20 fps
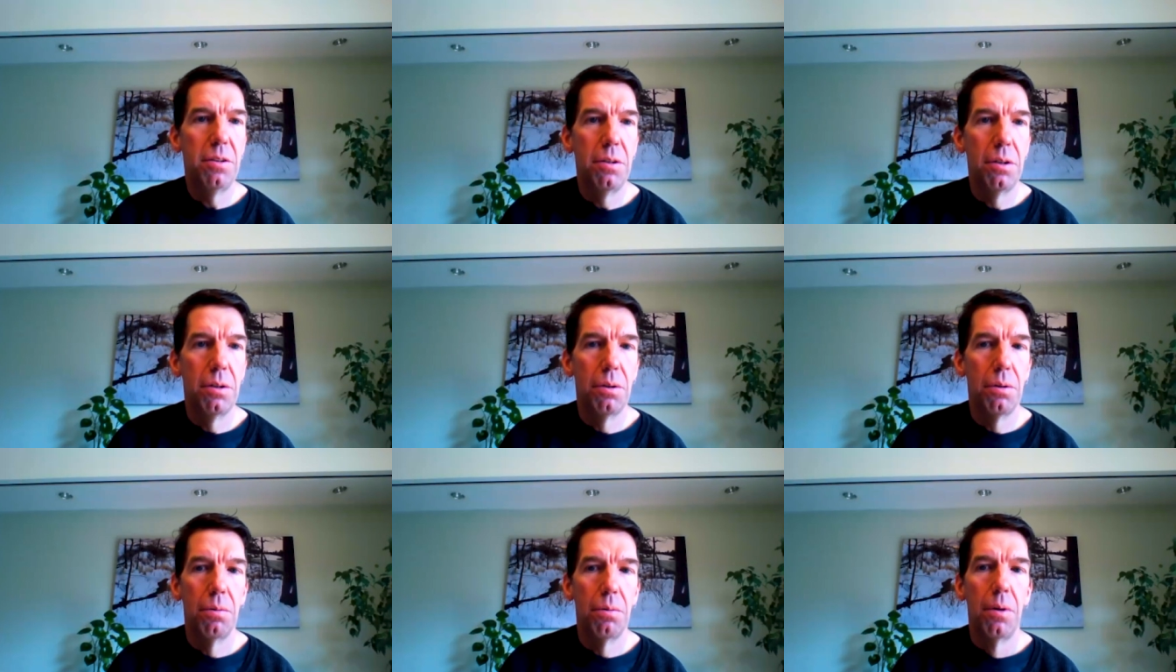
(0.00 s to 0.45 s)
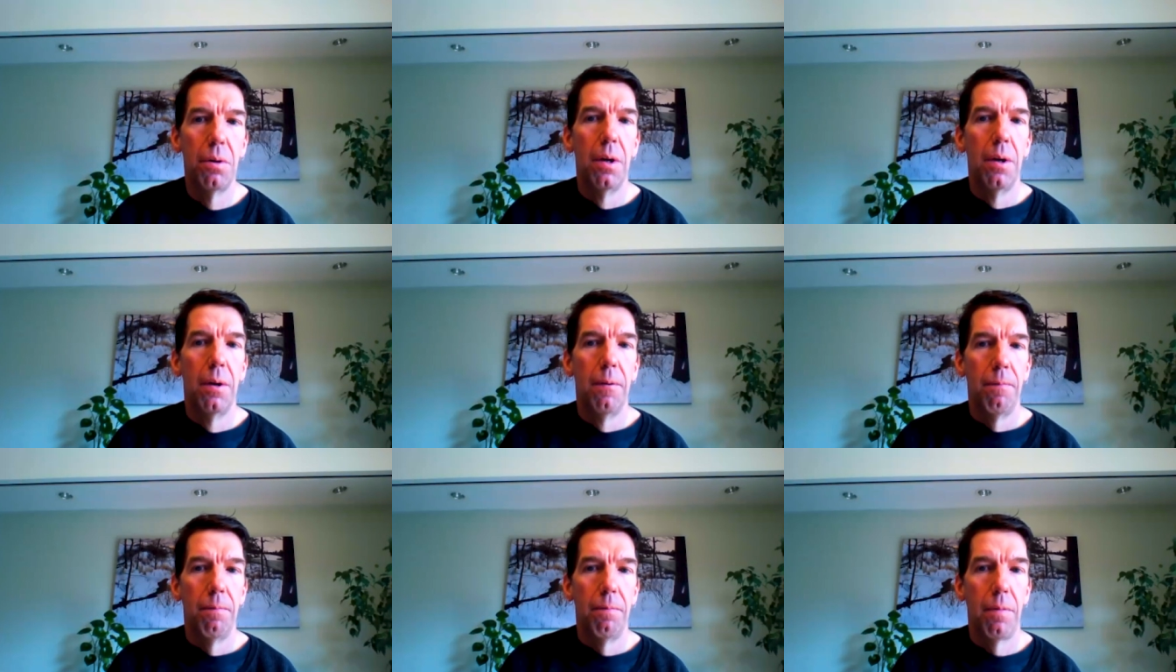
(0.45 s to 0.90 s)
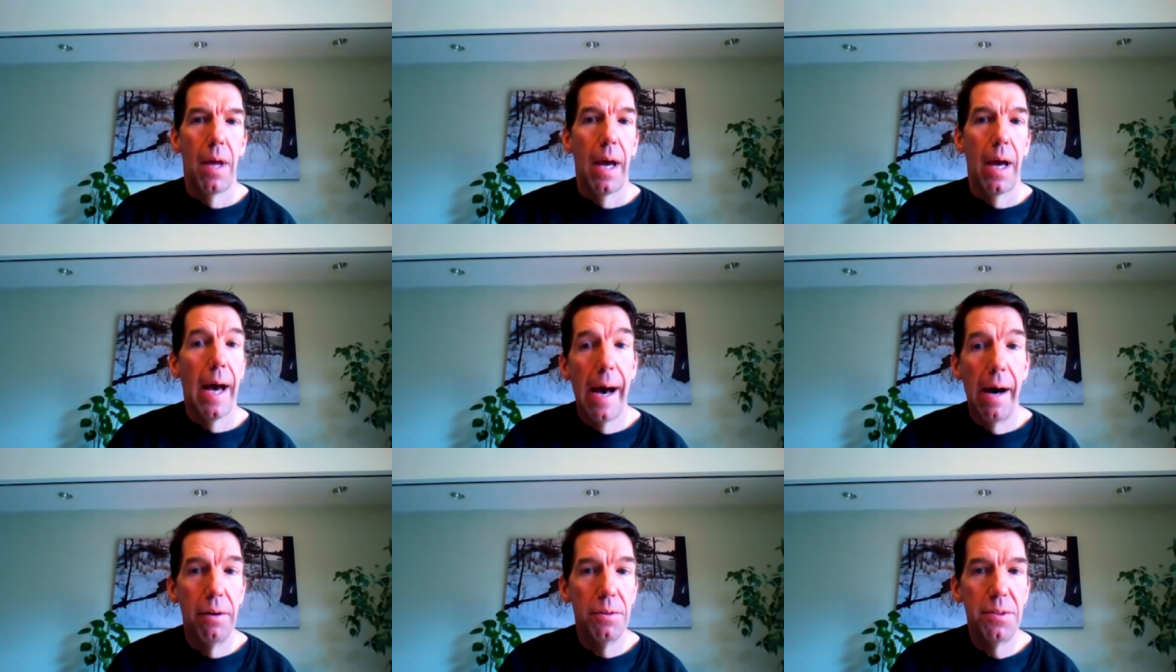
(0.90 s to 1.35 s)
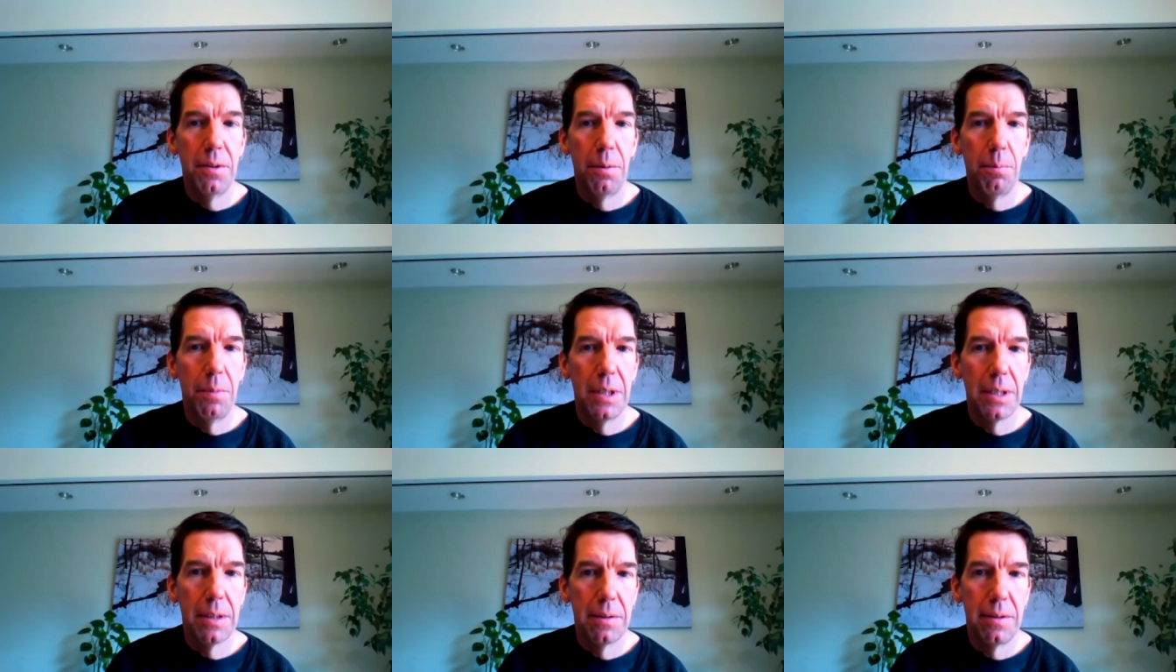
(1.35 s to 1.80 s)
to how
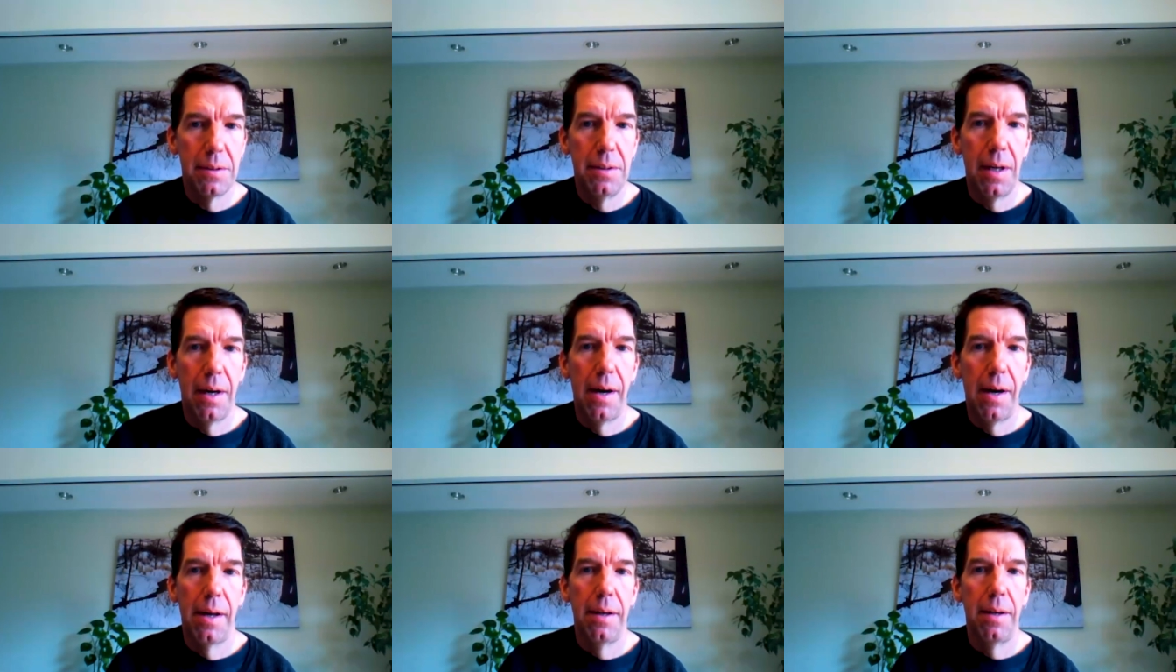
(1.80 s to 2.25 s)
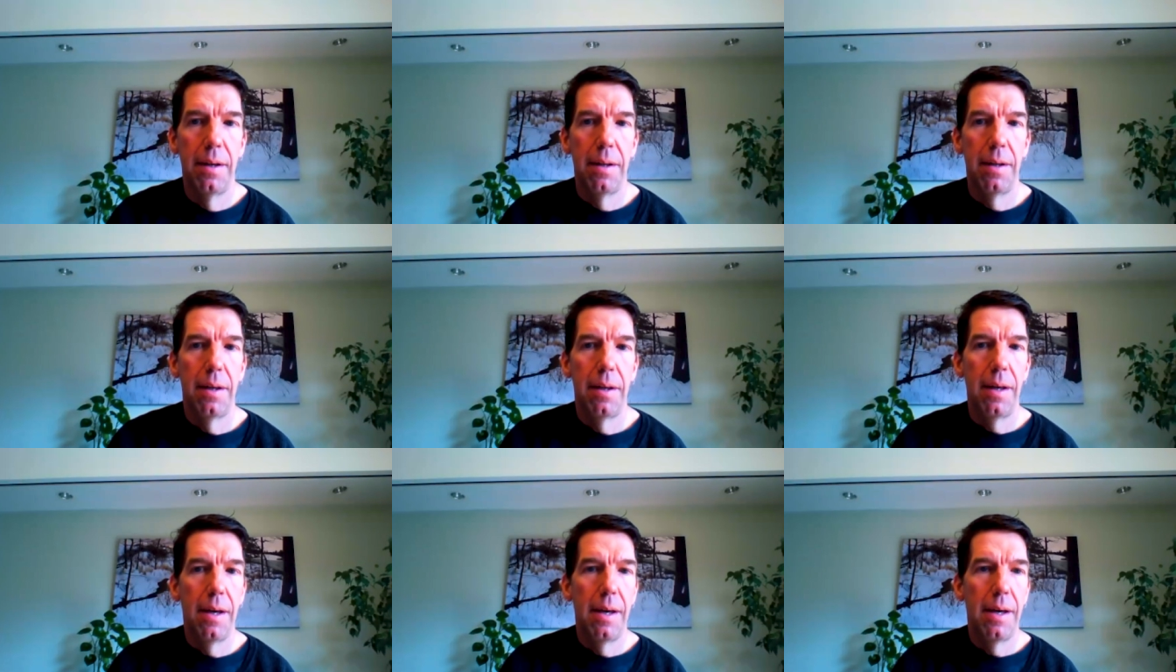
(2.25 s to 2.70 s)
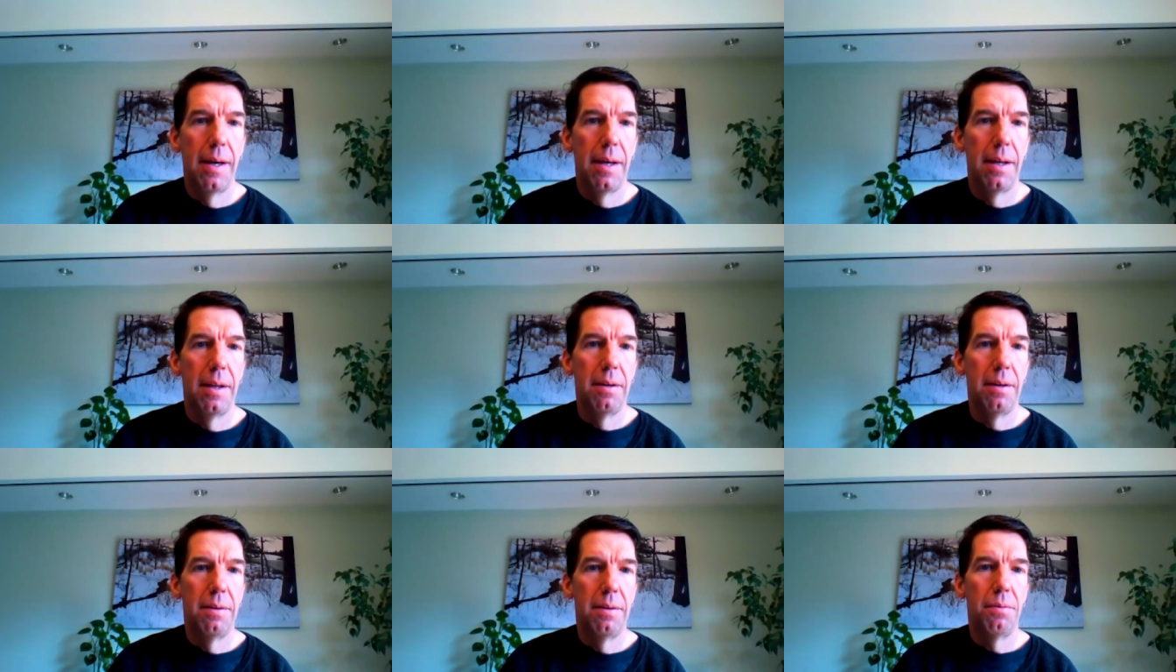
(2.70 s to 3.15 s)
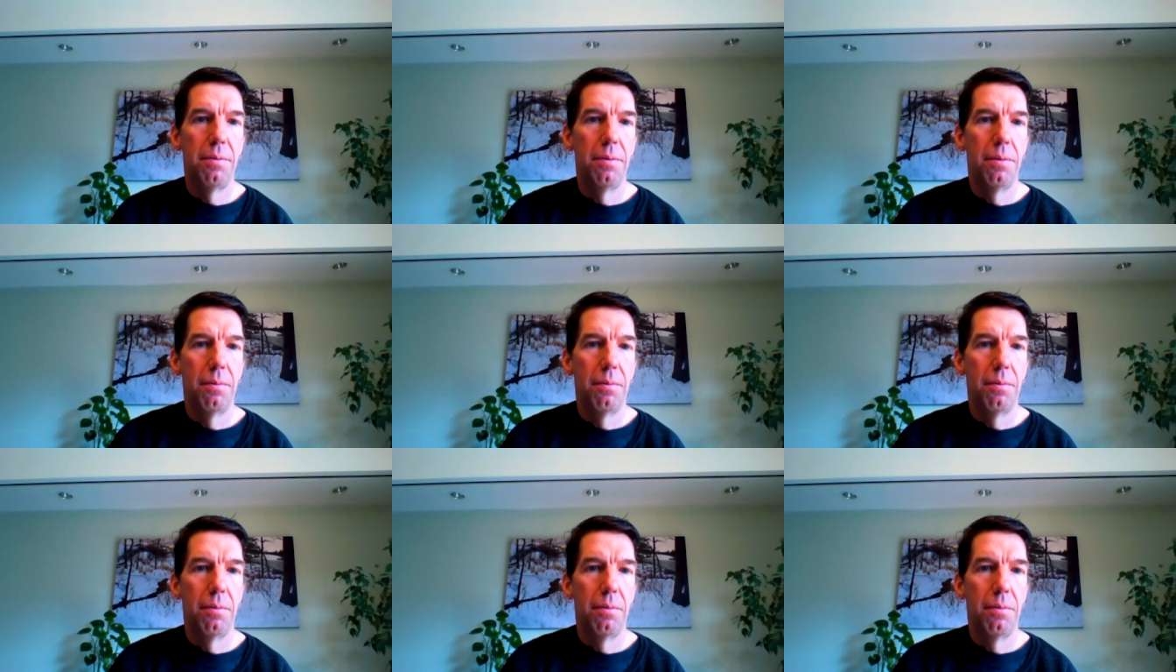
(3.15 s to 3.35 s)
something's done, and yeah.